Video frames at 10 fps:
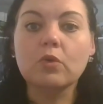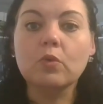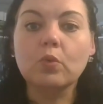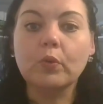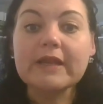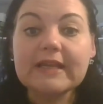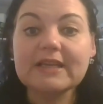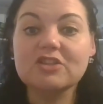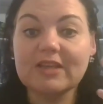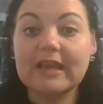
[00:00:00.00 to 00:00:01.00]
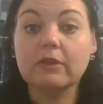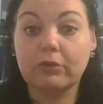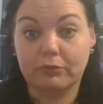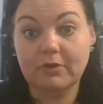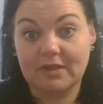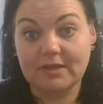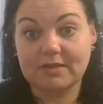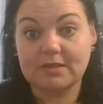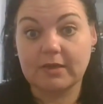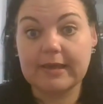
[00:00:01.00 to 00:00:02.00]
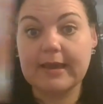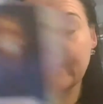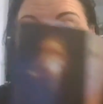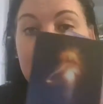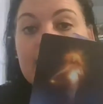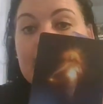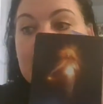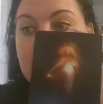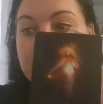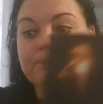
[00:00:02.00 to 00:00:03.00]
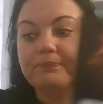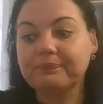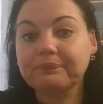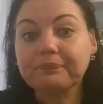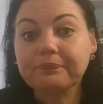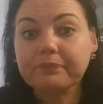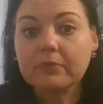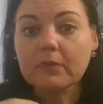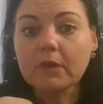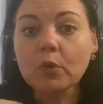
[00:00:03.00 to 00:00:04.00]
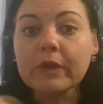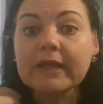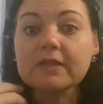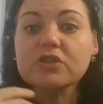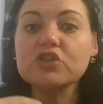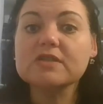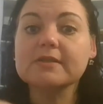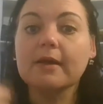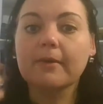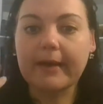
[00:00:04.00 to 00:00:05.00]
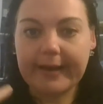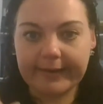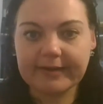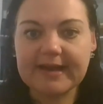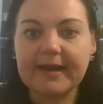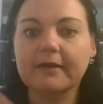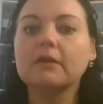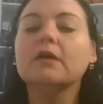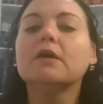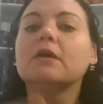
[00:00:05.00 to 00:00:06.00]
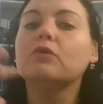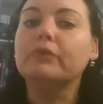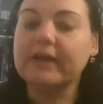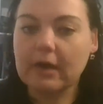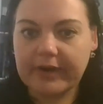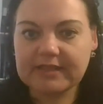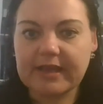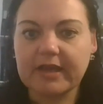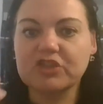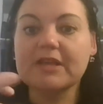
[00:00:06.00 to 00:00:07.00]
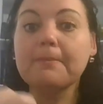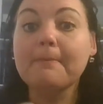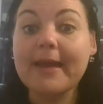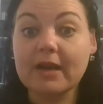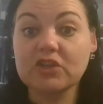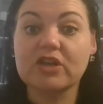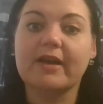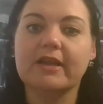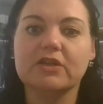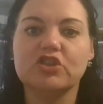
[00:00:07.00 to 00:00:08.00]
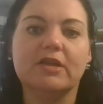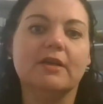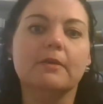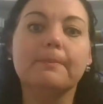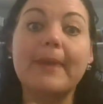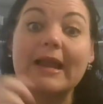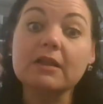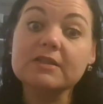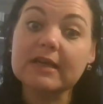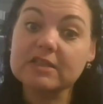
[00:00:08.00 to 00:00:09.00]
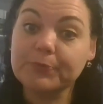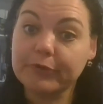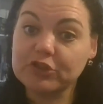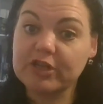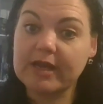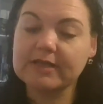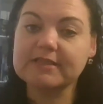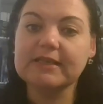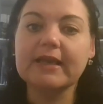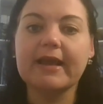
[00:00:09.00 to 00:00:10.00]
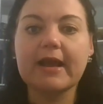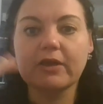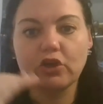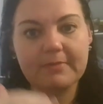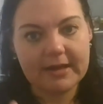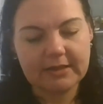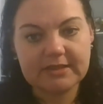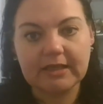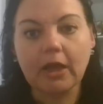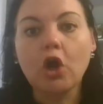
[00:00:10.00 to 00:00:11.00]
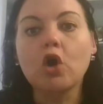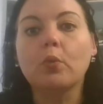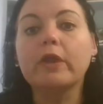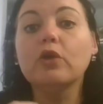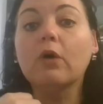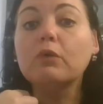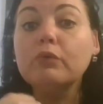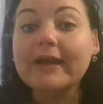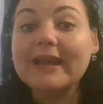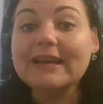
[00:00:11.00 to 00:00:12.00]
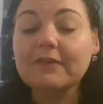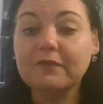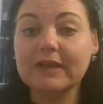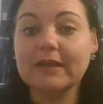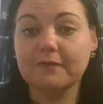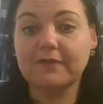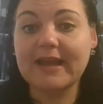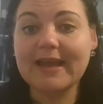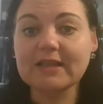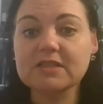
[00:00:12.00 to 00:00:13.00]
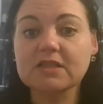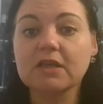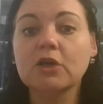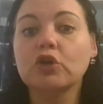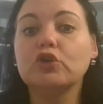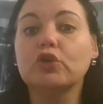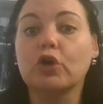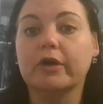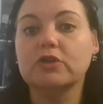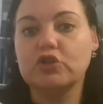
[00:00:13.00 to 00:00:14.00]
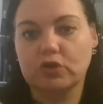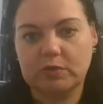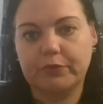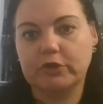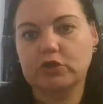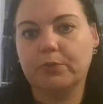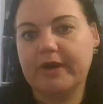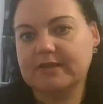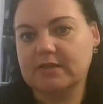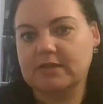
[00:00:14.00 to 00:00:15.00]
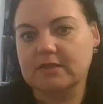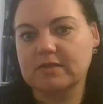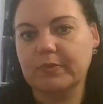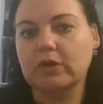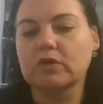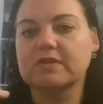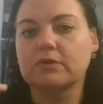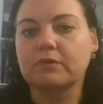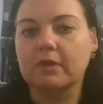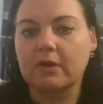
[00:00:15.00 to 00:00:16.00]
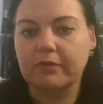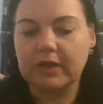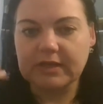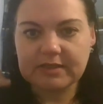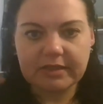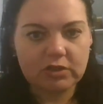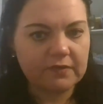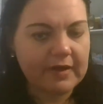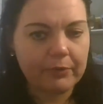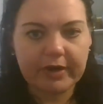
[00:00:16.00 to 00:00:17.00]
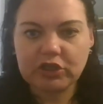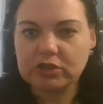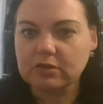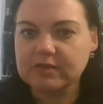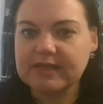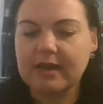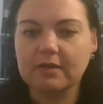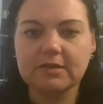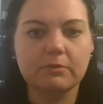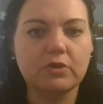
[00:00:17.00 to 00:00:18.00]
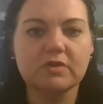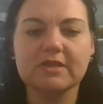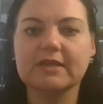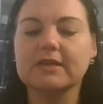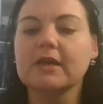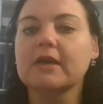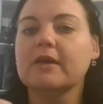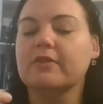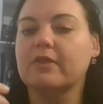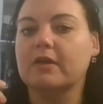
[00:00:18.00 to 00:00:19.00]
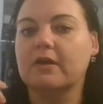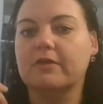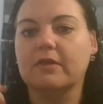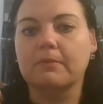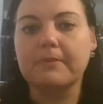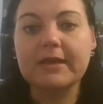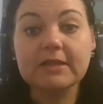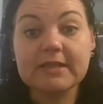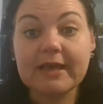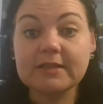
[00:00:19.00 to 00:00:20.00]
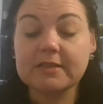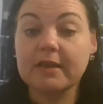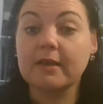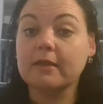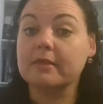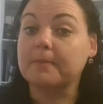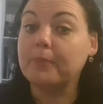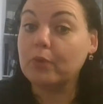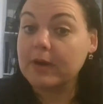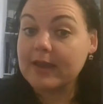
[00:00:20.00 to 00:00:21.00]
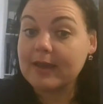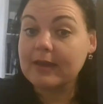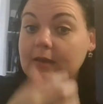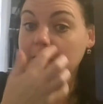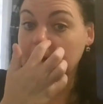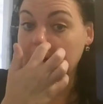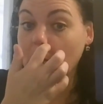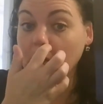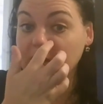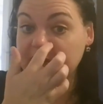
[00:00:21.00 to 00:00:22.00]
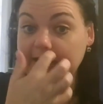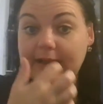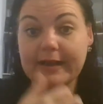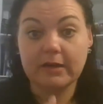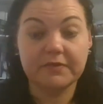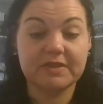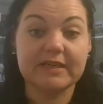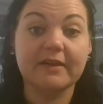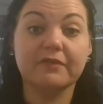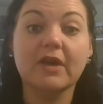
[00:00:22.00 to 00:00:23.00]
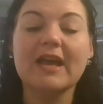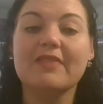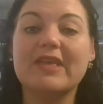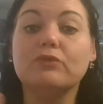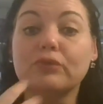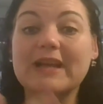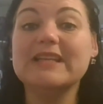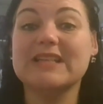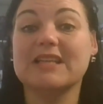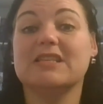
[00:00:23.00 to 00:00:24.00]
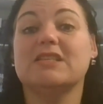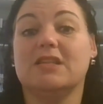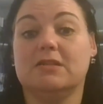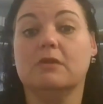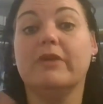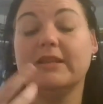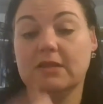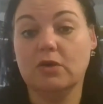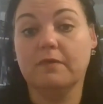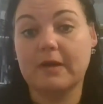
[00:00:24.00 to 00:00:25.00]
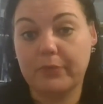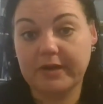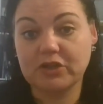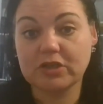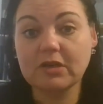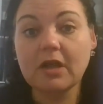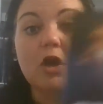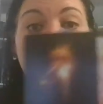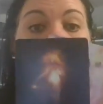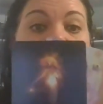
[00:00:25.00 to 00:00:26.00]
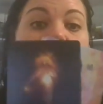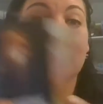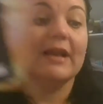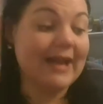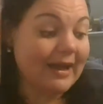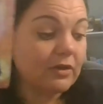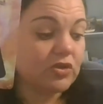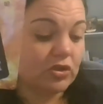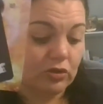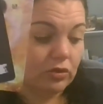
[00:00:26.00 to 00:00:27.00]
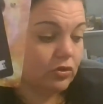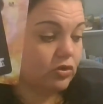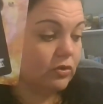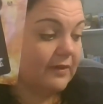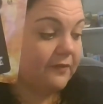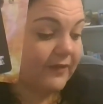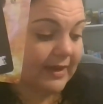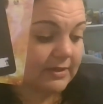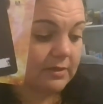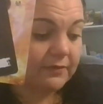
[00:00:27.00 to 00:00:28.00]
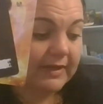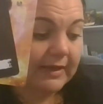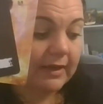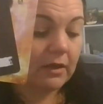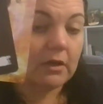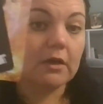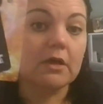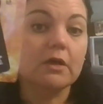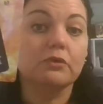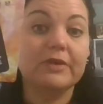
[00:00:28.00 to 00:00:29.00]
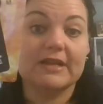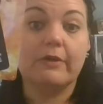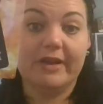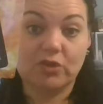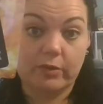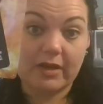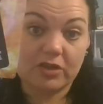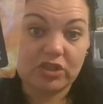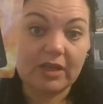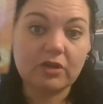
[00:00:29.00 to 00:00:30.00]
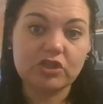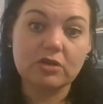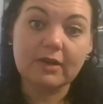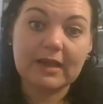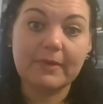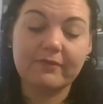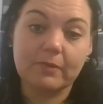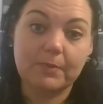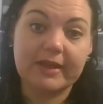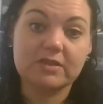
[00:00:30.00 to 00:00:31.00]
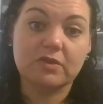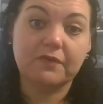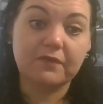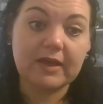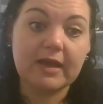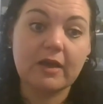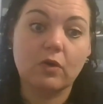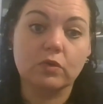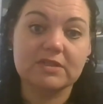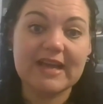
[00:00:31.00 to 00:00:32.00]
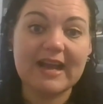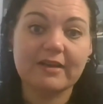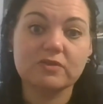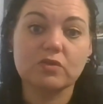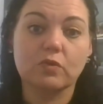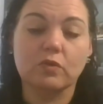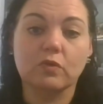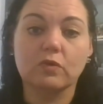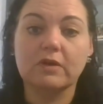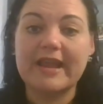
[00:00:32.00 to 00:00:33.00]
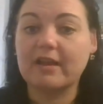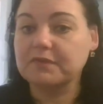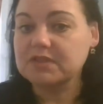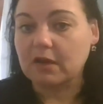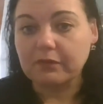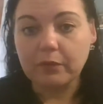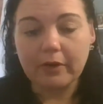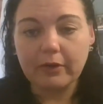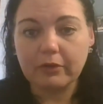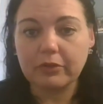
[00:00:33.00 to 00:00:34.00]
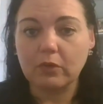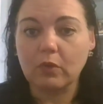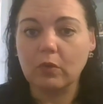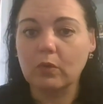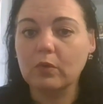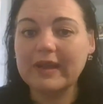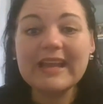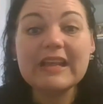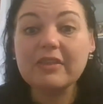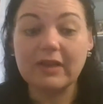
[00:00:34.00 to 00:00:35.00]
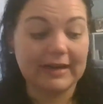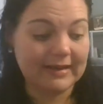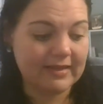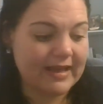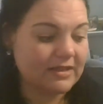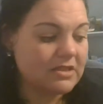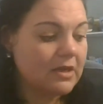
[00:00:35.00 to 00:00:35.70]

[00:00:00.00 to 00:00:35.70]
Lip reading: we need to get through this, okay? We need to just hunker down, redirect our energy, manage our energy, balance our spirituality and our humanity. When you are really feeling flat, you go into your spiritual practices because the listening to vibrational sounds and music, the meditating, prayer, all of that kind of stuff that really does assist in raising your vibration, which then allows you to effectively redirect your energy because you're not coming from a place of fear or doubt or lack of self-worth or anything like that,